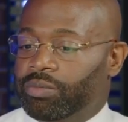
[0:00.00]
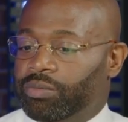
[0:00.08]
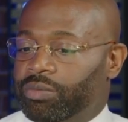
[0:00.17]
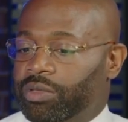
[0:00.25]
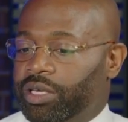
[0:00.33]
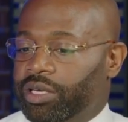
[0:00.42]

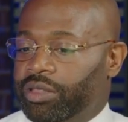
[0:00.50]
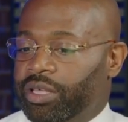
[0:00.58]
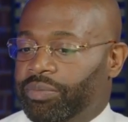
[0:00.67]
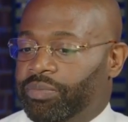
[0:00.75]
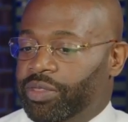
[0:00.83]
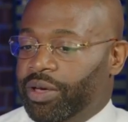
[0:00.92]

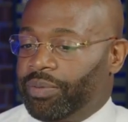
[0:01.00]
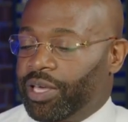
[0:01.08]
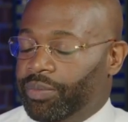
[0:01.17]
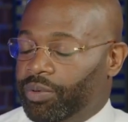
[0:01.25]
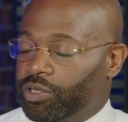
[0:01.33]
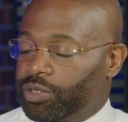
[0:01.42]
the
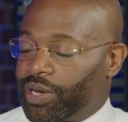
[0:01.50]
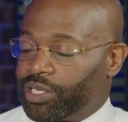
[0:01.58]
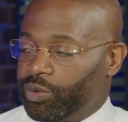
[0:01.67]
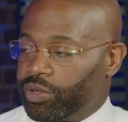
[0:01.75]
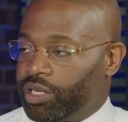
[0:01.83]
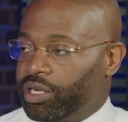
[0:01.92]
people, especially
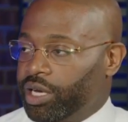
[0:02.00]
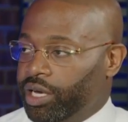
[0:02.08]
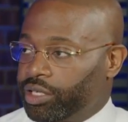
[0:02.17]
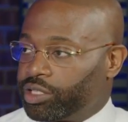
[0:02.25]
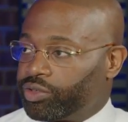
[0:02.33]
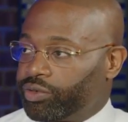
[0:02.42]
within the
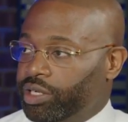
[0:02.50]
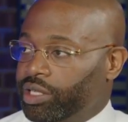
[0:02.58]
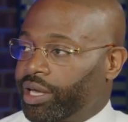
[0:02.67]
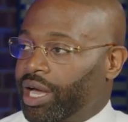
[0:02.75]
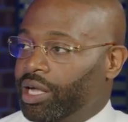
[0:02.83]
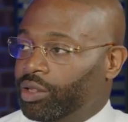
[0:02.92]
industry,
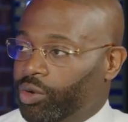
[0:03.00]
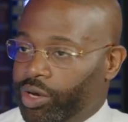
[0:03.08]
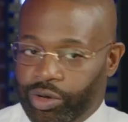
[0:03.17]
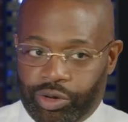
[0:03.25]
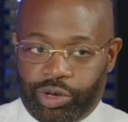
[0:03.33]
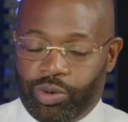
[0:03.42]
like how
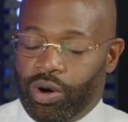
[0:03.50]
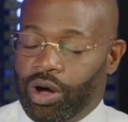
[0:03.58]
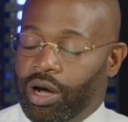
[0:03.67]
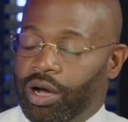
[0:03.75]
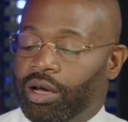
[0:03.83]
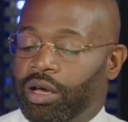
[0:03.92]
loyal you
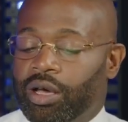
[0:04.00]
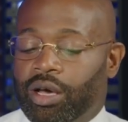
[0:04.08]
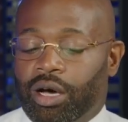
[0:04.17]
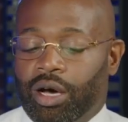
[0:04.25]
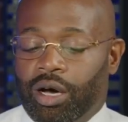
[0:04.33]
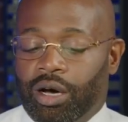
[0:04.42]
are.
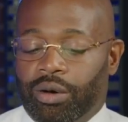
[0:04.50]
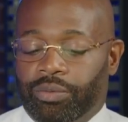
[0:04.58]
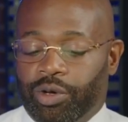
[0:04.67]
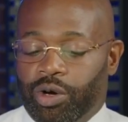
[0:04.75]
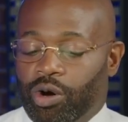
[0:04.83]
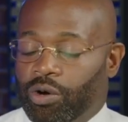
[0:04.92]

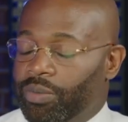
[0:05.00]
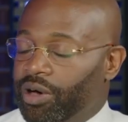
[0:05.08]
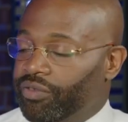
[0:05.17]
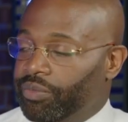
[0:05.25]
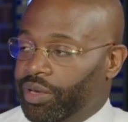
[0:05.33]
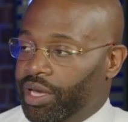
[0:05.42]
You go above
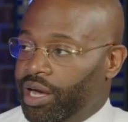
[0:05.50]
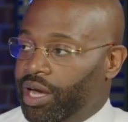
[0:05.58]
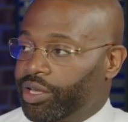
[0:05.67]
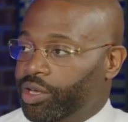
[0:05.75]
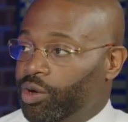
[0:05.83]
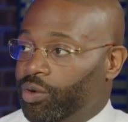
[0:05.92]
and
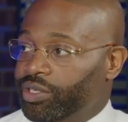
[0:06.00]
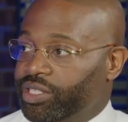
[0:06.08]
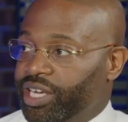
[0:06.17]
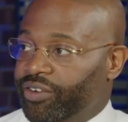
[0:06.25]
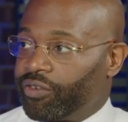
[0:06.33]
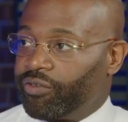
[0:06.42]
beyond. You're always
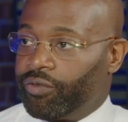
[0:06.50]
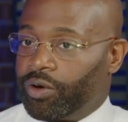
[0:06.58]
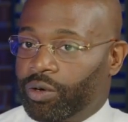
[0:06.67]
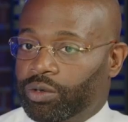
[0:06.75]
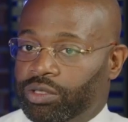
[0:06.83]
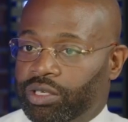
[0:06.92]
there for
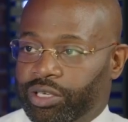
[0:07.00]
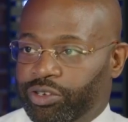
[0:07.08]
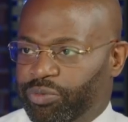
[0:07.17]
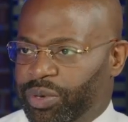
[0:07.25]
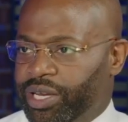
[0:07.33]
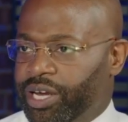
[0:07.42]
folks, and you've
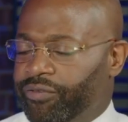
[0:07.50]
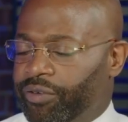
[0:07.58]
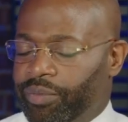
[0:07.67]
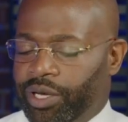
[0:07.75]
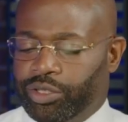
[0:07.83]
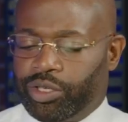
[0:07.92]
been there for
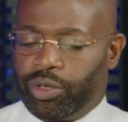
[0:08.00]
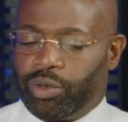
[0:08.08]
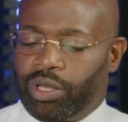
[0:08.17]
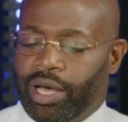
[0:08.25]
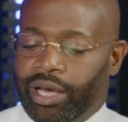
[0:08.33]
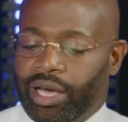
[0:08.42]
me too.
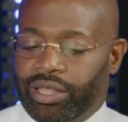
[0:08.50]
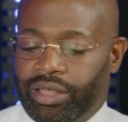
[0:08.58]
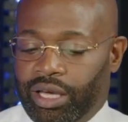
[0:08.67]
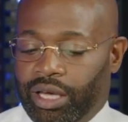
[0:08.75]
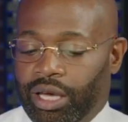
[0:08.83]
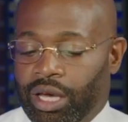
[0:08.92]
Like, I
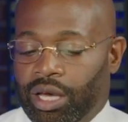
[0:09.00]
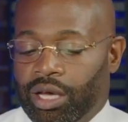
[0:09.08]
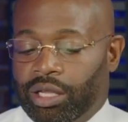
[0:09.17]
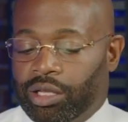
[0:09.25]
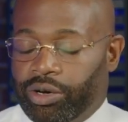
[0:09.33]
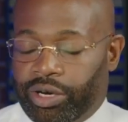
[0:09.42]
think
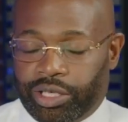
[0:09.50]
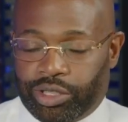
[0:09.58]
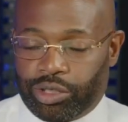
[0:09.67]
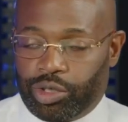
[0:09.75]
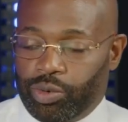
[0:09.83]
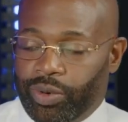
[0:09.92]
learning is a
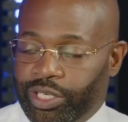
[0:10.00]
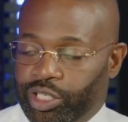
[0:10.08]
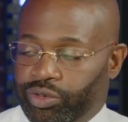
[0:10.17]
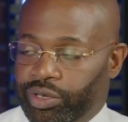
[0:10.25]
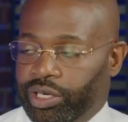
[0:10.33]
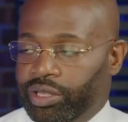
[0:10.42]
two-way
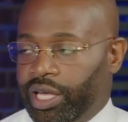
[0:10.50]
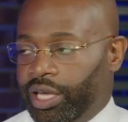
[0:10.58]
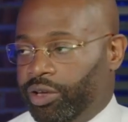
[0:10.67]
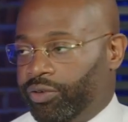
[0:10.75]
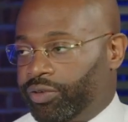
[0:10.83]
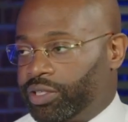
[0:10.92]
street. Thank
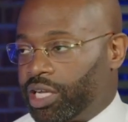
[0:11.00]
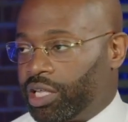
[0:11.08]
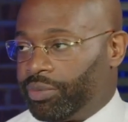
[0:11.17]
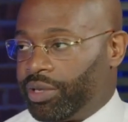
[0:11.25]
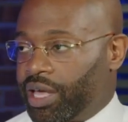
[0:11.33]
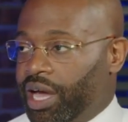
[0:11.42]
you for telling
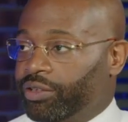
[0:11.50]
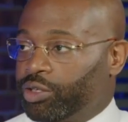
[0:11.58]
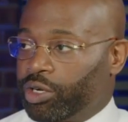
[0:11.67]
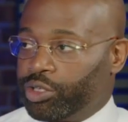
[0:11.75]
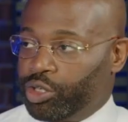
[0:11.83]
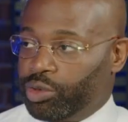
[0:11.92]
me that I
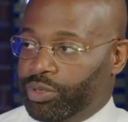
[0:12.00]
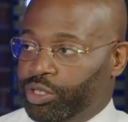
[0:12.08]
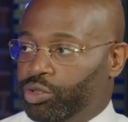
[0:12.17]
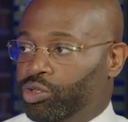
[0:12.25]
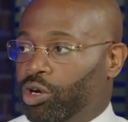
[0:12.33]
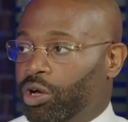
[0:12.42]
taught you, but you
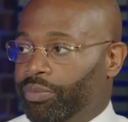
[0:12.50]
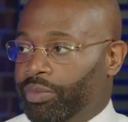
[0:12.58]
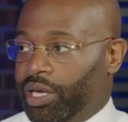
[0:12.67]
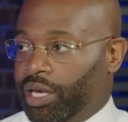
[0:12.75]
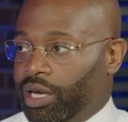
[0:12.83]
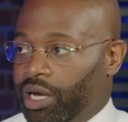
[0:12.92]
taught
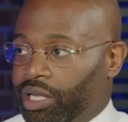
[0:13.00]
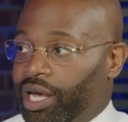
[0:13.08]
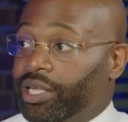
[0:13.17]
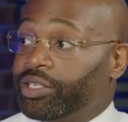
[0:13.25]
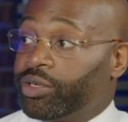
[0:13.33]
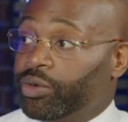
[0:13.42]
me a
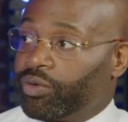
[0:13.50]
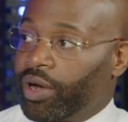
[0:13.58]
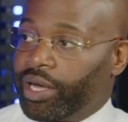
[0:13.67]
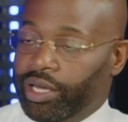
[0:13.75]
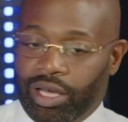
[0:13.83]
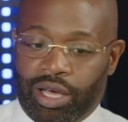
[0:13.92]
lot too,
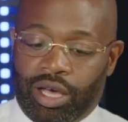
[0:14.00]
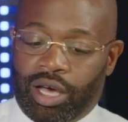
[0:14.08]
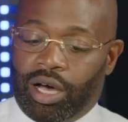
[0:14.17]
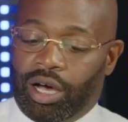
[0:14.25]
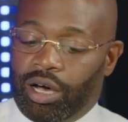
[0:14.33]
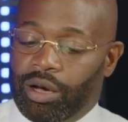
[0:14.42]
right?
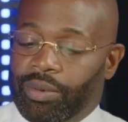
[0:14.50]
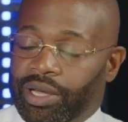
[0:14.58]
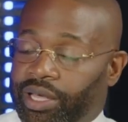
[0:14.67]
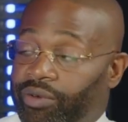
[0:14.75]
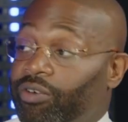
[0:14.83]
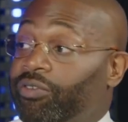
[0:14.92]
I
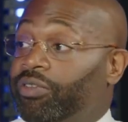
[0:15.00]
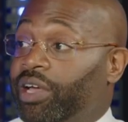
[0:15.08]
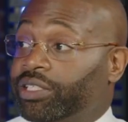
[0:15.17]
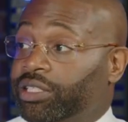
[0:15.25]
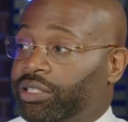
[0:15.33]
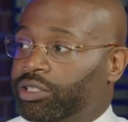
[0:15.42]
think
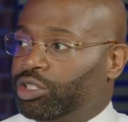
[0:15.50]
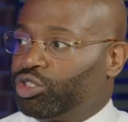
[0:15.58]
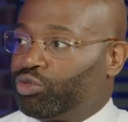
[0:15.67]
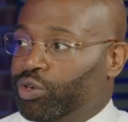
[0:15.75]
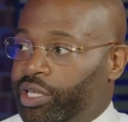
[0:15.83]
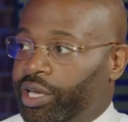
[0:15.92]
reflection is
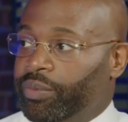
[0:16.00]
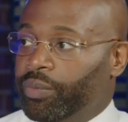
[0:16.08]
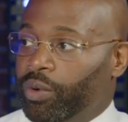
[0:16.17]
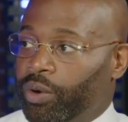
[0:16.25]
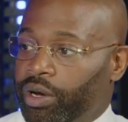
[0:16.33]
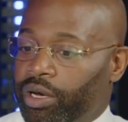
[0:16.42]
really
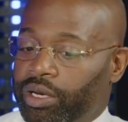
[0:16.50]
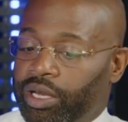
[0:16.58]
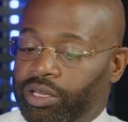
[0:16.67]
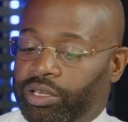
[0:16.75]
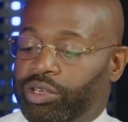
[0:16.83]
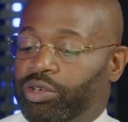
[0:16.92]
important,
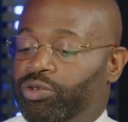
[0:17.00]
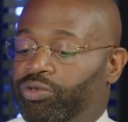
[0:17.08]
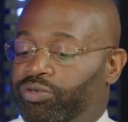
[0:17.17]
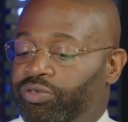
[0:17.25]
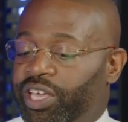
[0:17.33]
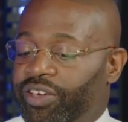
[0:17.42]
and
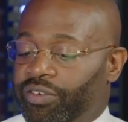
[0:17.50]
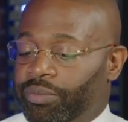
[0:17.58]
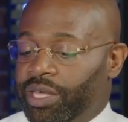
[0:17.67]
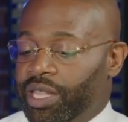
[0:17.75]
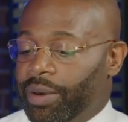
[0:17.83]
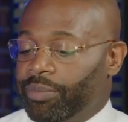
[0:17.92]
you've given me
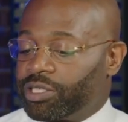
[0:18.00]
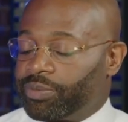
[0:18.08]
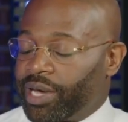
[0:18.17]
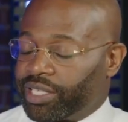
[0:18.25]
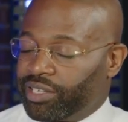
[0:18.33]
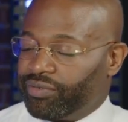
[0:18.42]
that
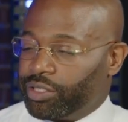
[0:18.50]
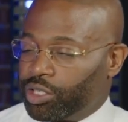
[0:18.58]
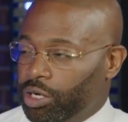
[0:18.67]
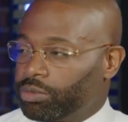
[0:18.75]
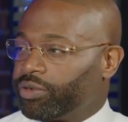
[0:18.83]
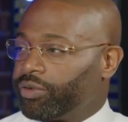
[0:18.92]
perspective in
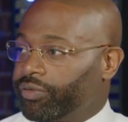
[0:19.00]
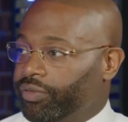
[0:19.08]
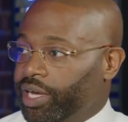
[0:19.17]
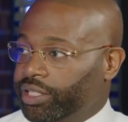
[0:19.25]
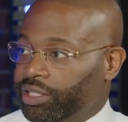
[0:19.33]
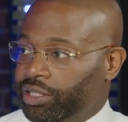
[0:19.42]
terms of
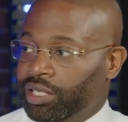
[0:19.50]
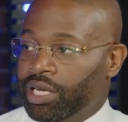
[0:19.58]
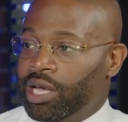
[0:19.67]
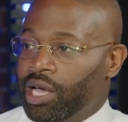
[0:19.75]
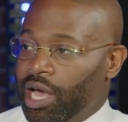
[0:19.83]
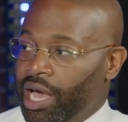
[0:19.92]
reflection.
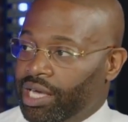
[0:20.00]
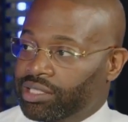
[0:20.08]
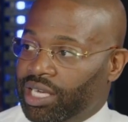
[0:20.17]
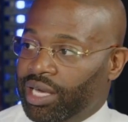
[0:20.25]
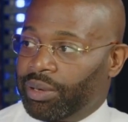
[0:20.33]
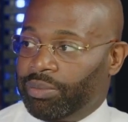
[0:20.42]
As
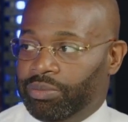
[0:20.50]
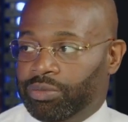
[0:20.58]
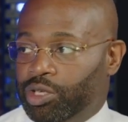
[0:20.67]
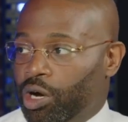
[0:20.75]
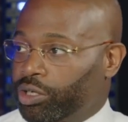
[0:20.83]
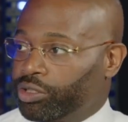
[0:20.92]
I'm
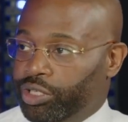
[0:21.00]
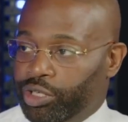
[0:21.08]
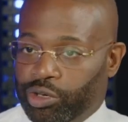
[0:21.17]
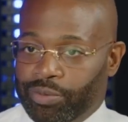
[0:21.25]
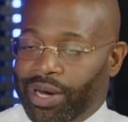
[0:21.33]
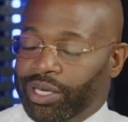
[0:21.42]
talking to you
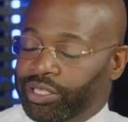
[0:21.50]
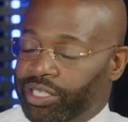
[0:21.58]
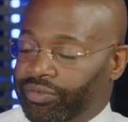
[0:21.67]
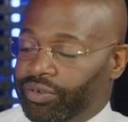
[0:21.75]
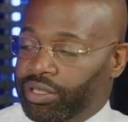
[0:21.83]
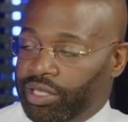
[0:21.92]
about
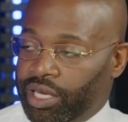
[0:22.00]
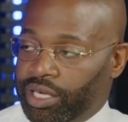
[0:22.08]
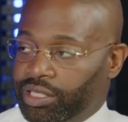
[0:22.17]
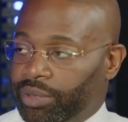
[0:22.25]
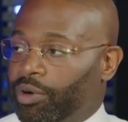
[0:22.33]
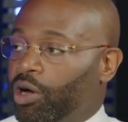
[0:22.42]
different things,
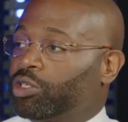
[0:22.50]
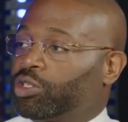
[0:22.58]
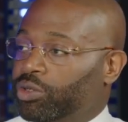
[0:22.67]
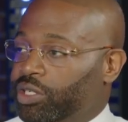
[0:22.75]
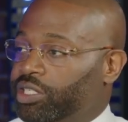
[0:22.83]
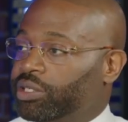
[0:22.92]
I'm also
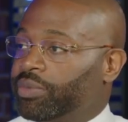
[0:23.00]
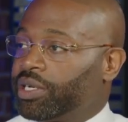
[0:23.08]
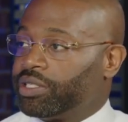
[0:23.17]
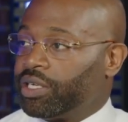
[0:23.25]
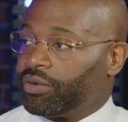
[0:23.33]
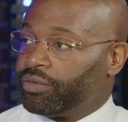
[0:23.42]
teaching
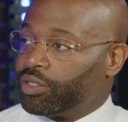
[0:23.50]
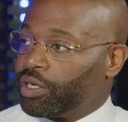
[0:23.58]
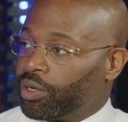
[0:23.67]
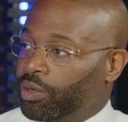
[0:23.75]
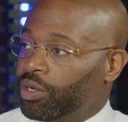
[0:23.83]
myself. So